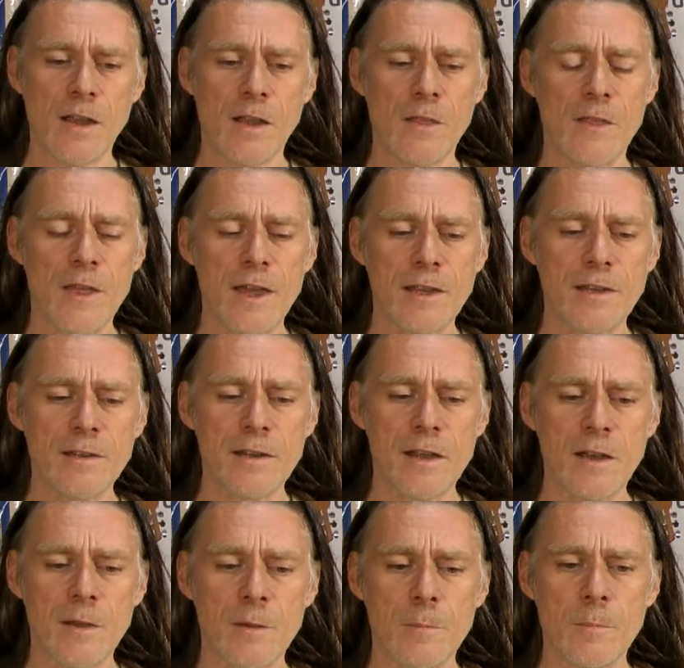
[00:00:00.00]

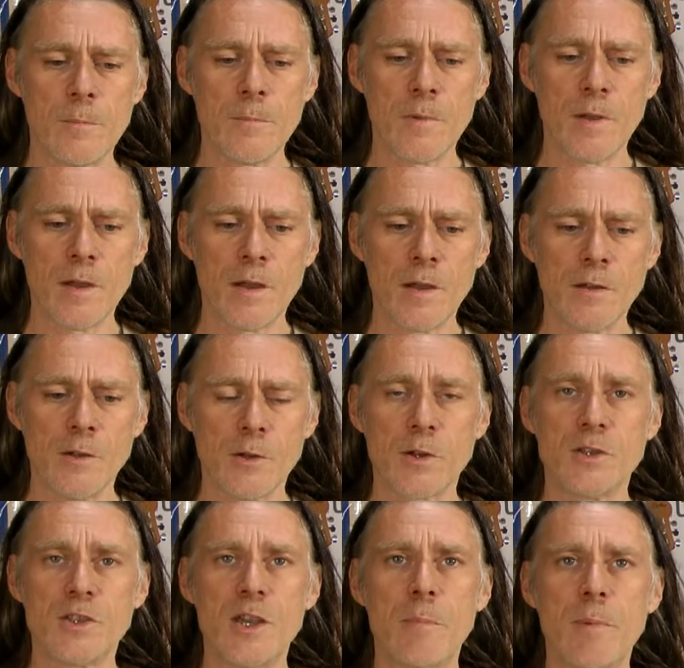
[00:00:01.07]
then you can
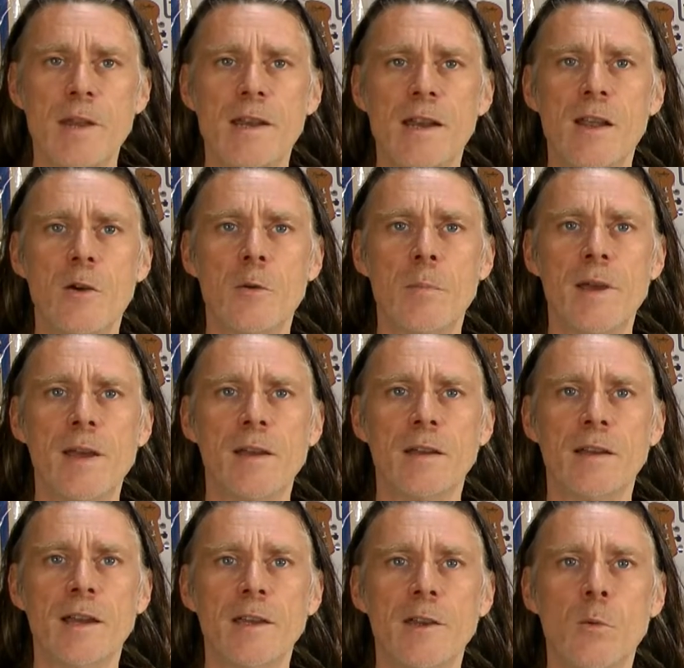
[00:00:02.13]
chip in a little bit and
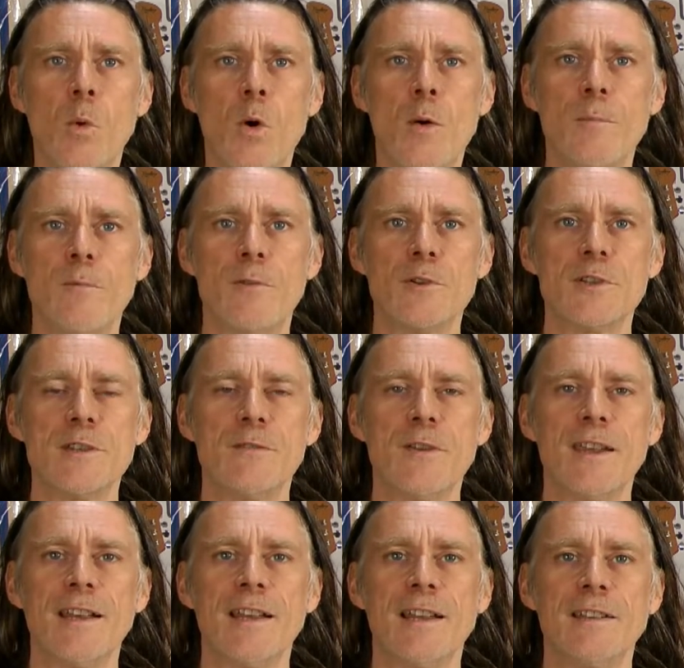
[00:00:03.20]
get your warm, fuzzy
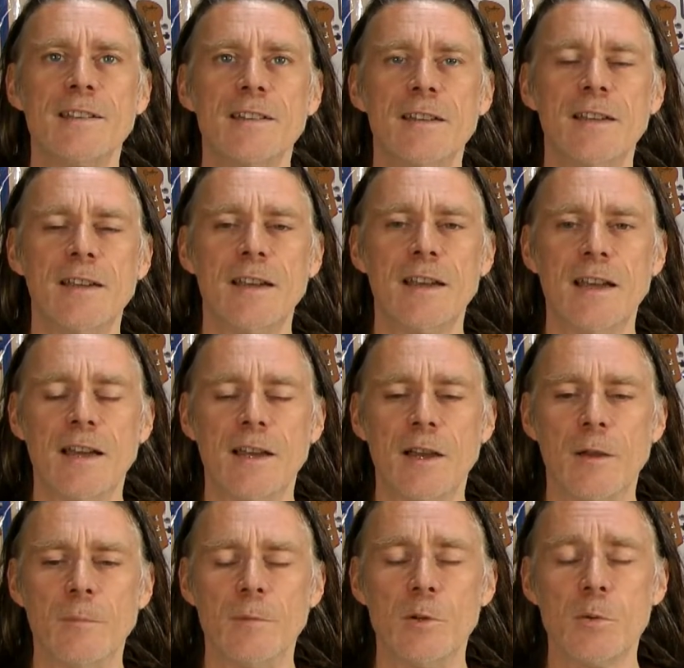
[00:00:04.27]
feeling.
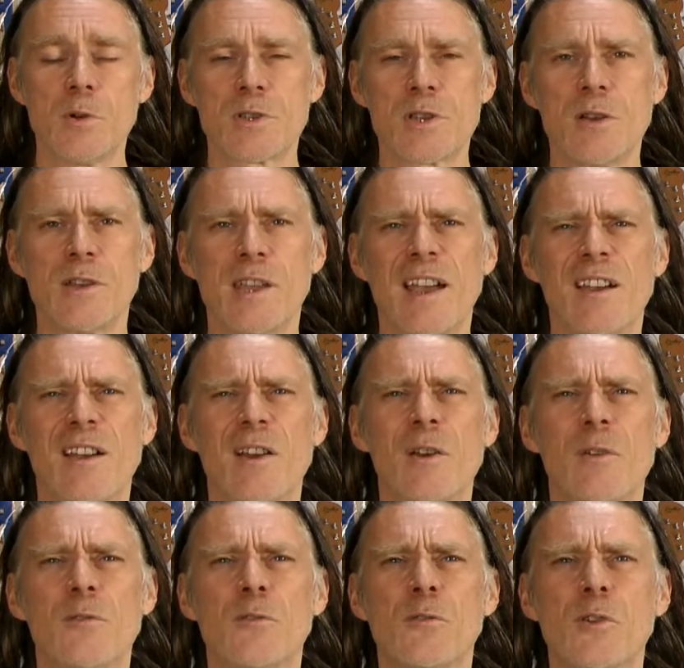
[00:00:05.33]
You also get a
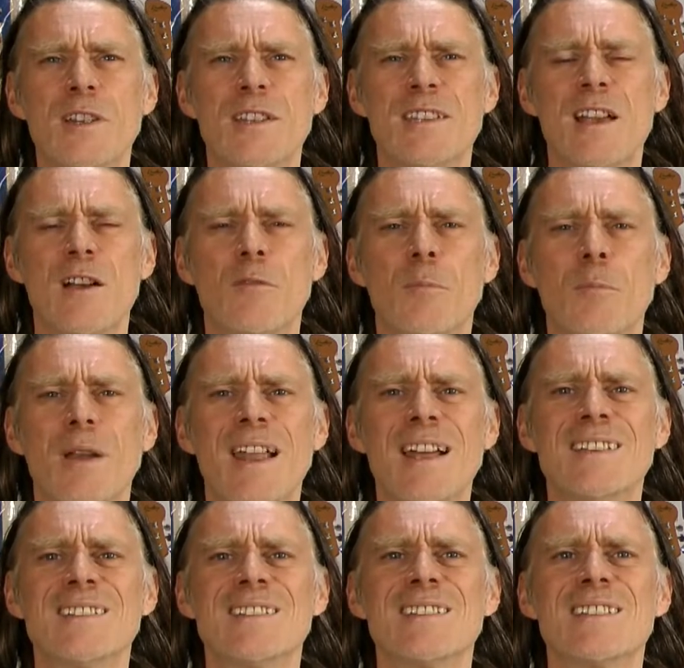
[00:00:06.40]
free set of
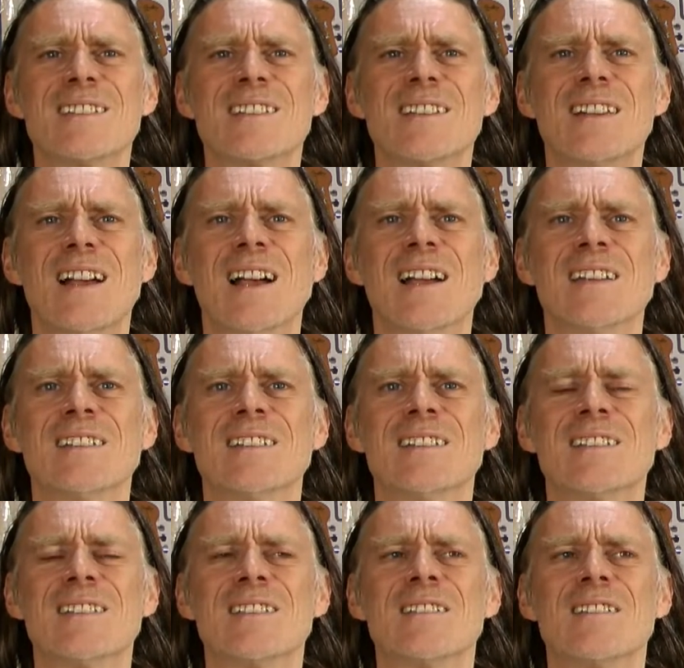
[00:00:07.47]
plans and